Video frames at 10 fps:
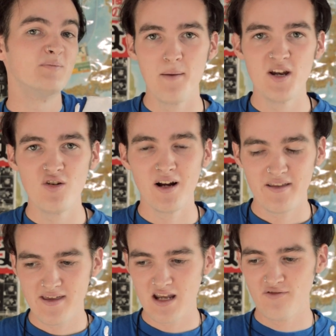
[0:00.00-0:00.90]
I mean, you gotta
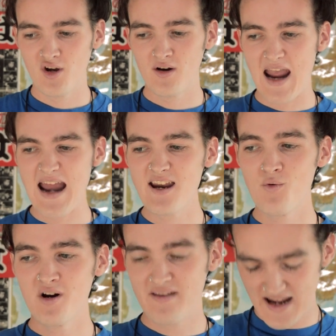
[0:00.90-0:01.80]
think, if you go to
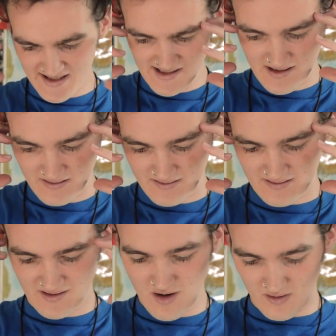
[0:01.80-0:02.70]
anywhere that isn't,
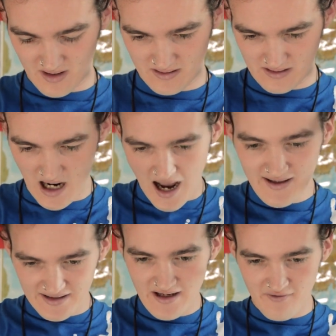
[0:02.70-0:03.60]

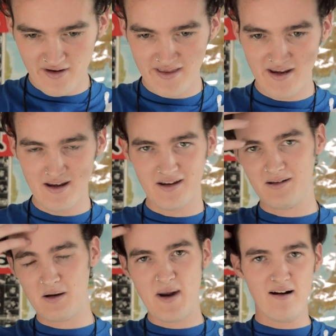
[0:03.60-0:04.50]
cognitive in
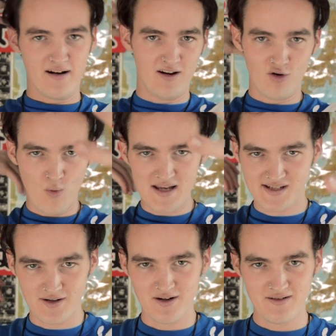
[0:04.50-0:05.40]
the American or
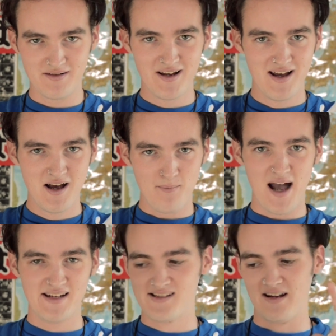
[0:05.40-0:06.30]
Western
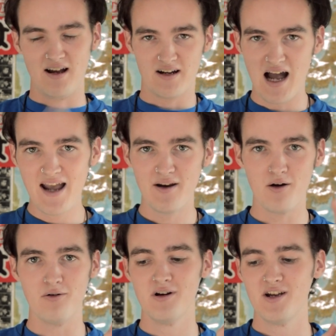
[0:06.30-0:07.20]
mindset,
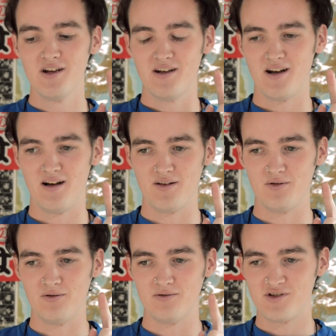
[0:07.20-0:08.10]
Hokkaido,
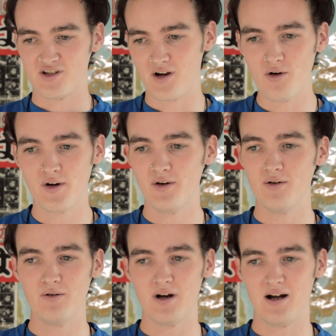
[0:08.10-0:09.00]

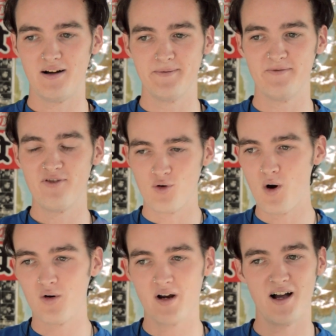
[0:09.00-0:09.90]
Shikoku,
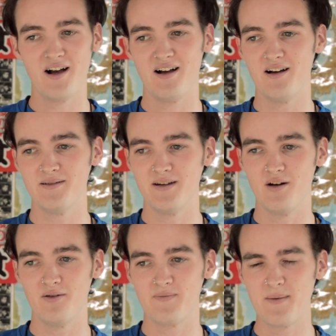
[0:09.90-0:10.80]

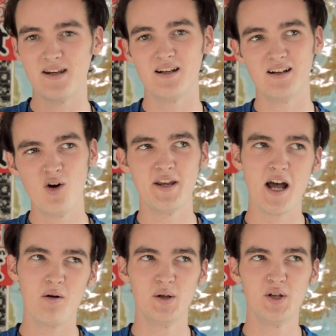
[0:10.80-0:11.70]
Fukuoka, I mean,
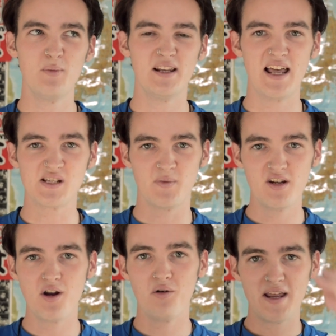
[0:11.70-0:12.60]
Okinawa a little bit less, but
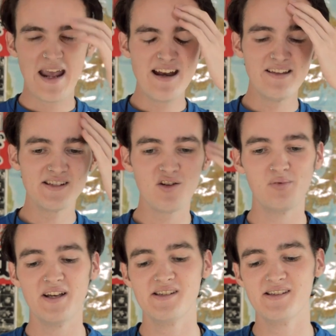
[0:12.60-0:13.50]
like any of these other
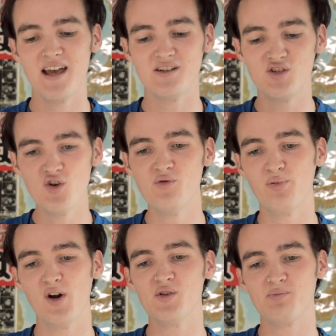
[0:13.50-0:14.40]
places that dude
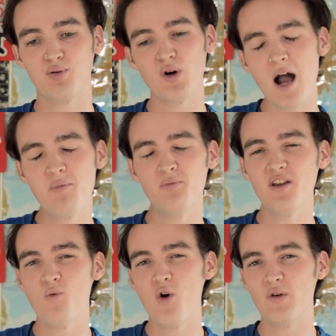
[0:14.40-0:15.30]
bros probably
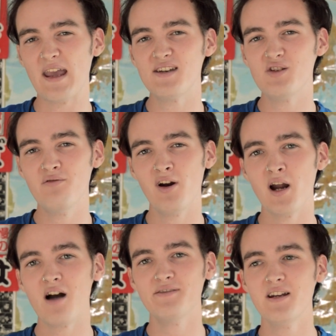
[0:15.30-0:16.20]
won't get to very
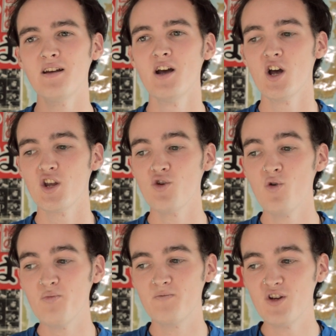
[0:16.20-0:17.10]
often,
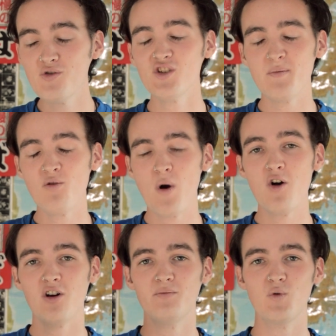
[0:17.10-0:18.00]
you'll usually be
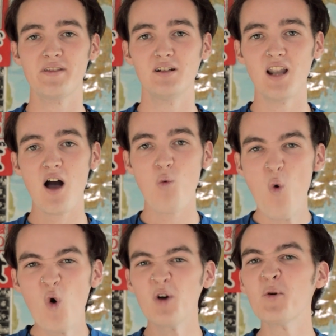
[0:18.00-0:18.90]
welcomed with a lot
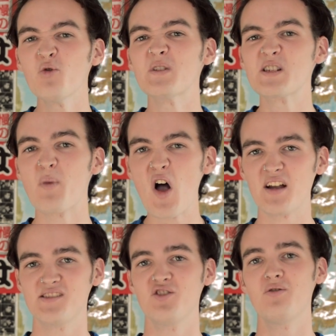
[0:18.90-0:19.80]
warmer
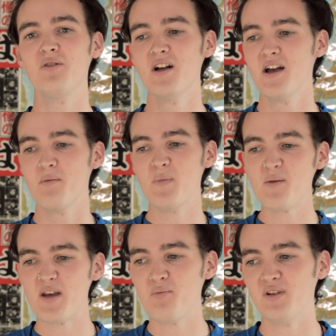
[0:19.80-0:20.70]
response. You'll meet
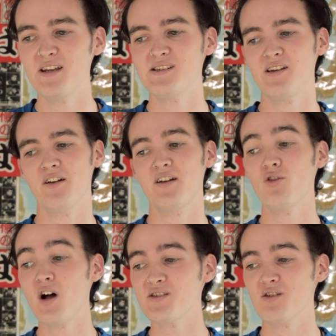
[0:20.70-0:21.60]
people easier, and you
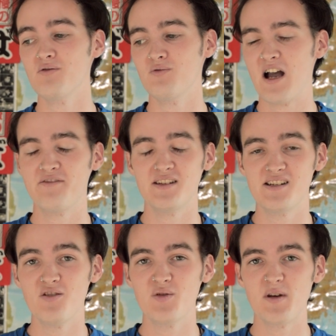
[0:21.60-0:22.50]
also will have to
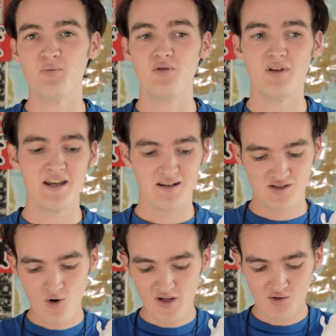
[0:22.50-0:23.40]
deal with people. Like,
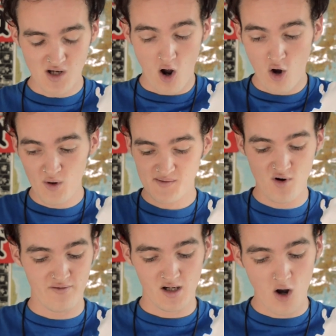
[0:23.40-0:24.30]
Tokyo's always
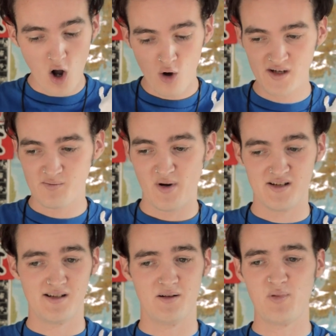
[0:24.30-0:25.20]
moving, always
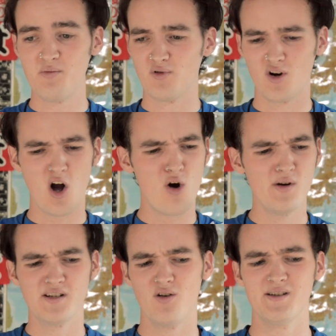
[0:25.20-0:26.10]
bustling. People are
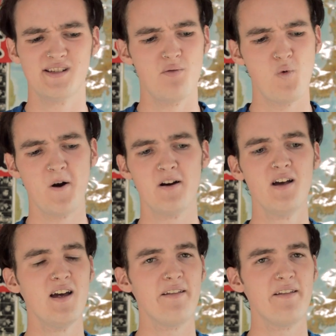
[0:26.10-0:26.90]
always going somewhere.